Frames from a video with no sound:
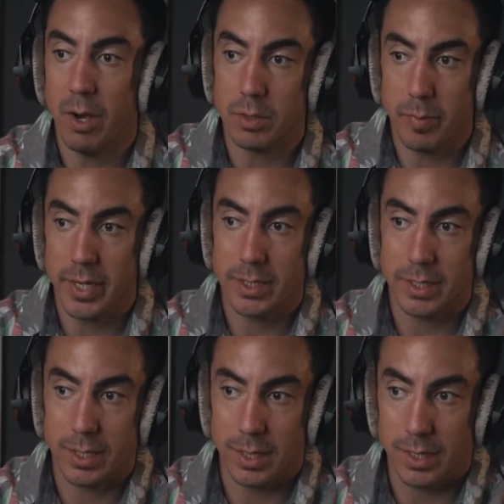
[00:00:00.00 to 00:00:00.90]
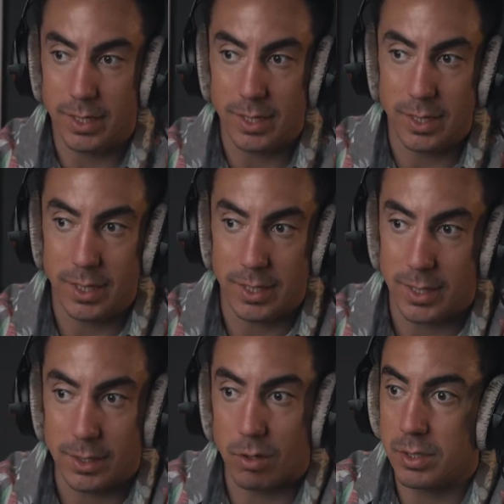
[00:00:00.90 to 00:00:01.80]
Was basically a
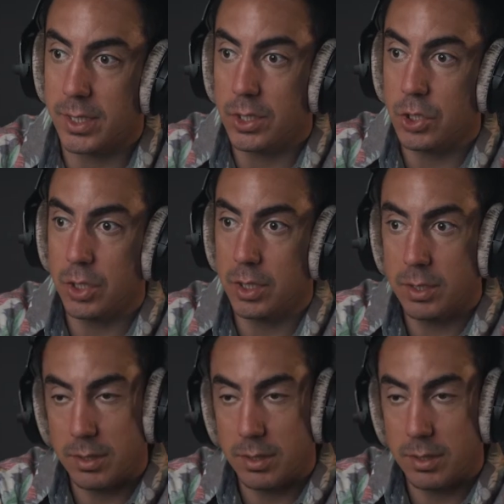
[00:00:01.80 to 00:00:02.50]
kindergarten teacher